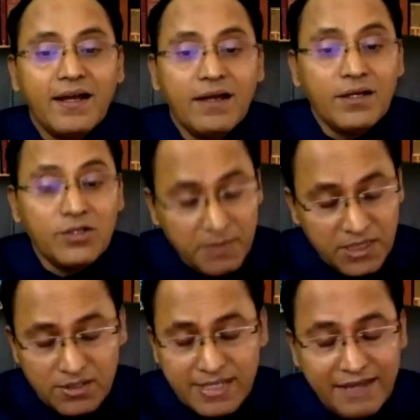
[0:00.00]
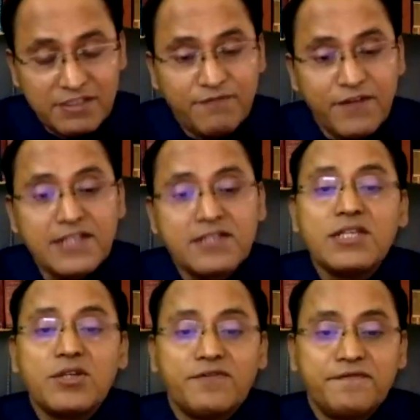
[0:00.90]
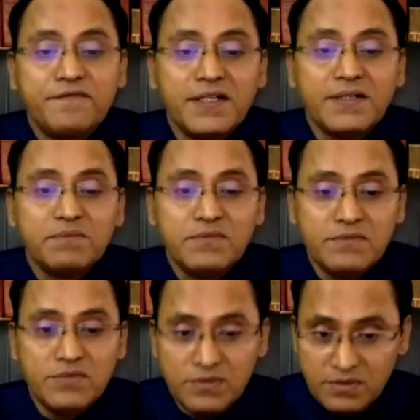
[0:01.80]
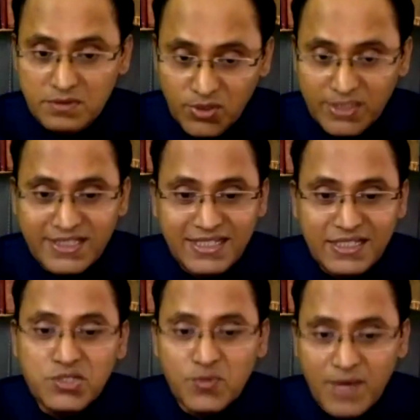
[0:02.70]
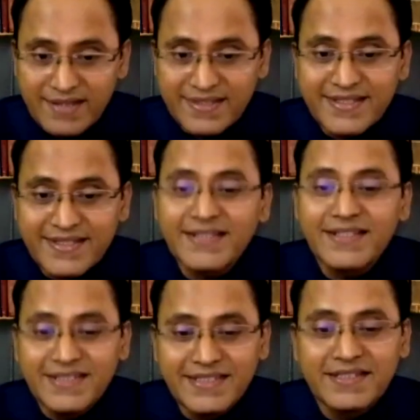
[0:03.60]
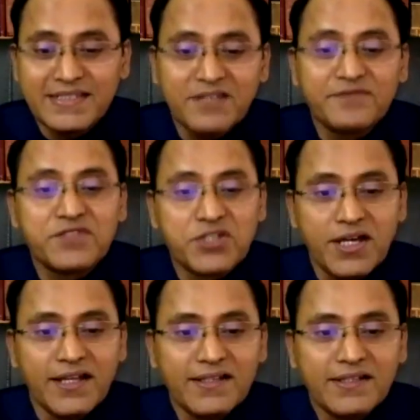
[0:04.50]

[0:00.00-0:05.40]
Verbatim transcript: you may not have the felt need of uh, knowing the nuances or the nitty-gritty of trial.